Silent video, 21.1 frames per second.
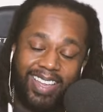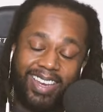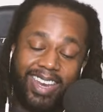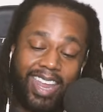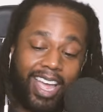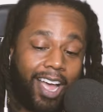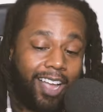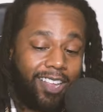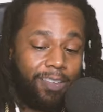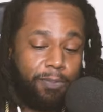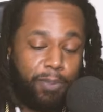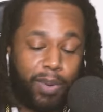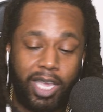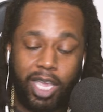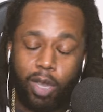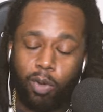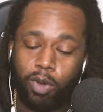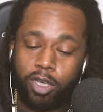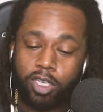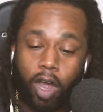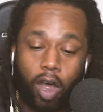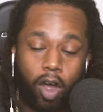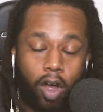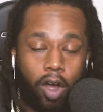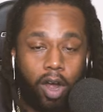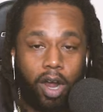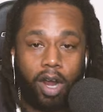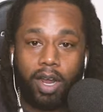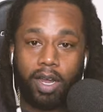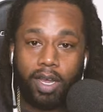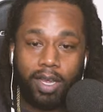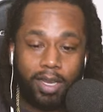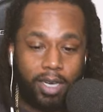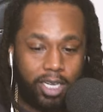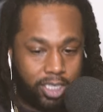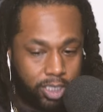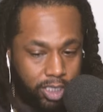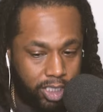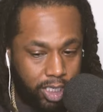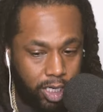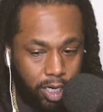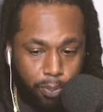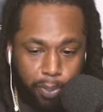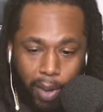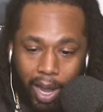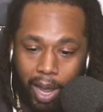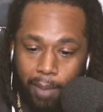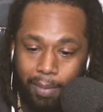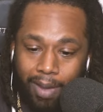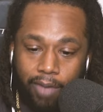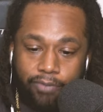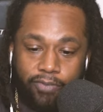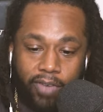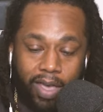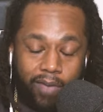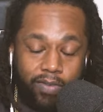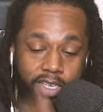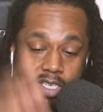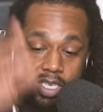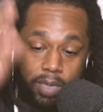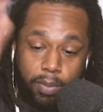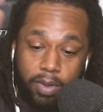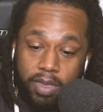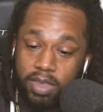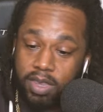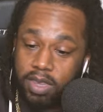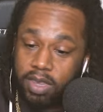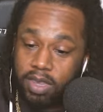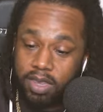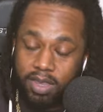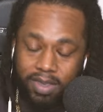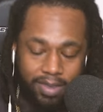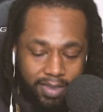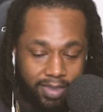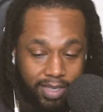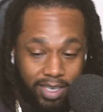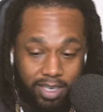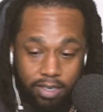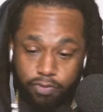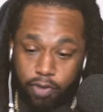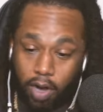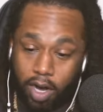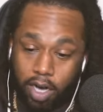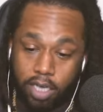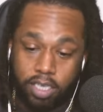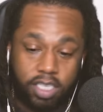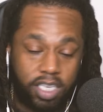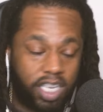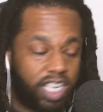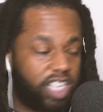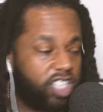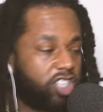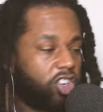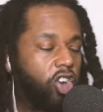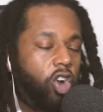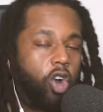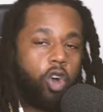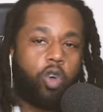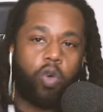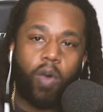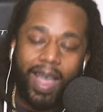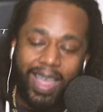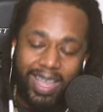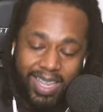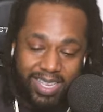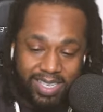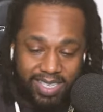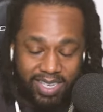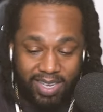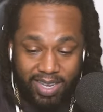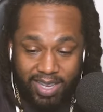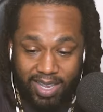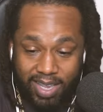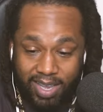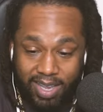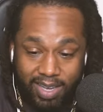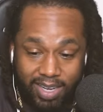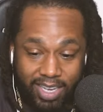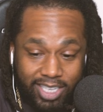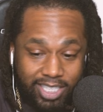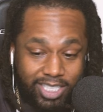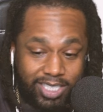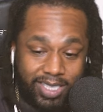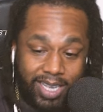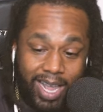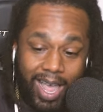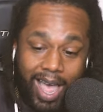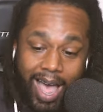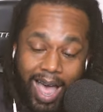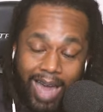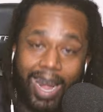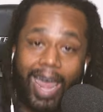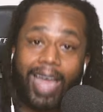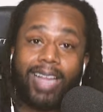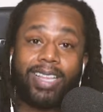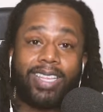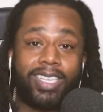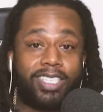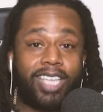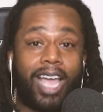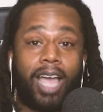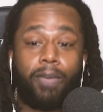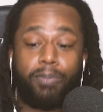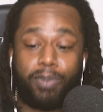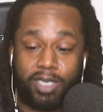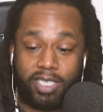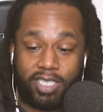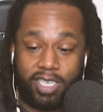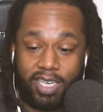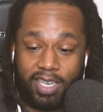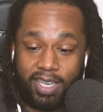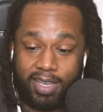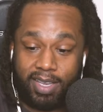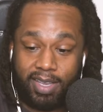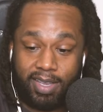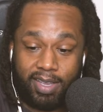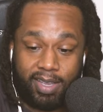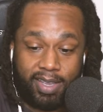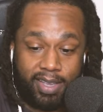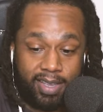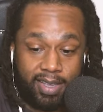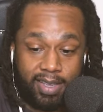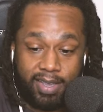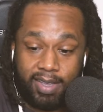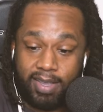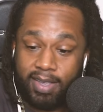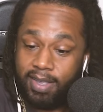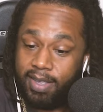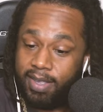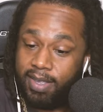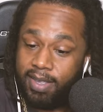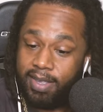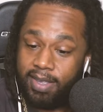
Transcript: Niggas Bleed was hard, and it's still probably my favorite shit, but this verse is crazy, nigga. This is I like this type of shit. On